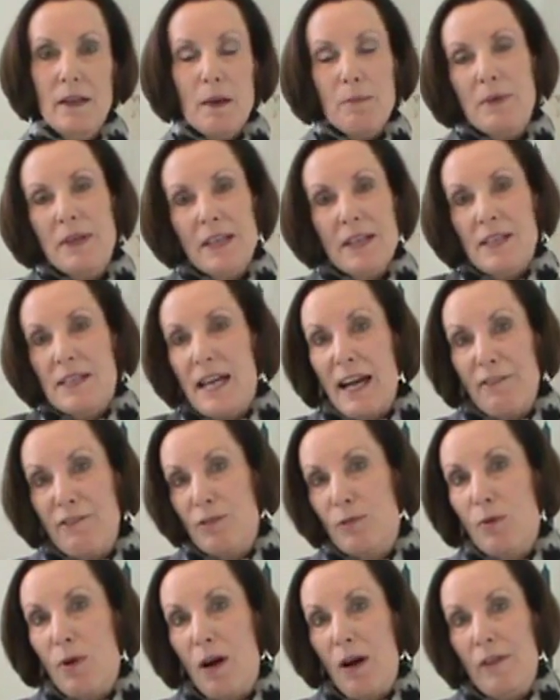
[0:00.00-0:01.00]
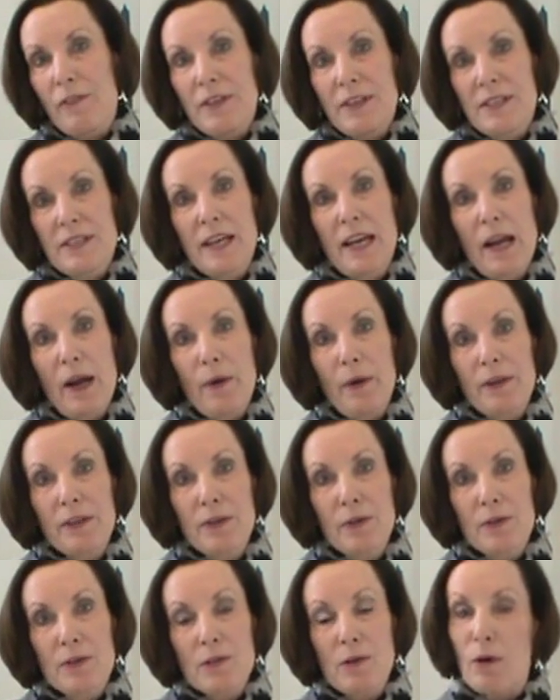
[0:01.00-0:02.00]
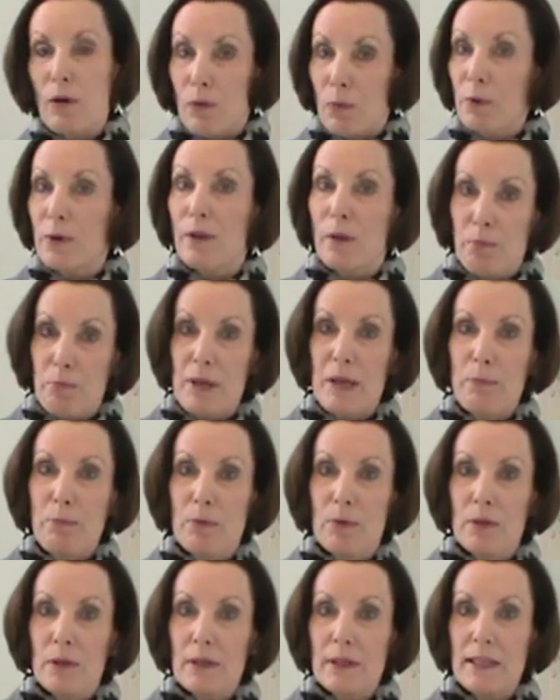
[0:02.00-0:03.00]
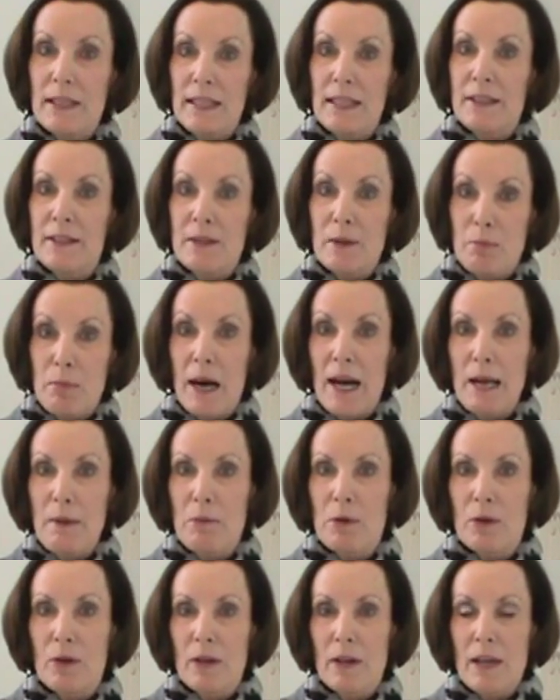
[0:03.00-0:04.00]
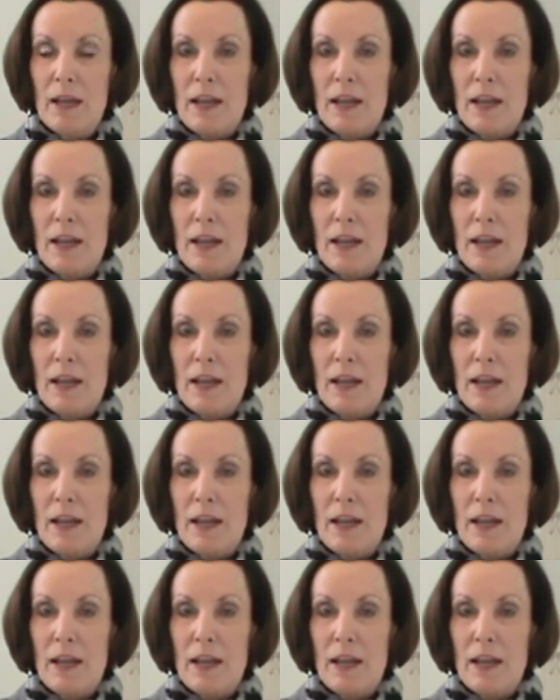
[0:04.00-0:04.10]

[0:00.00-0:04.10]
Because after all, these characters are real people in the Bible.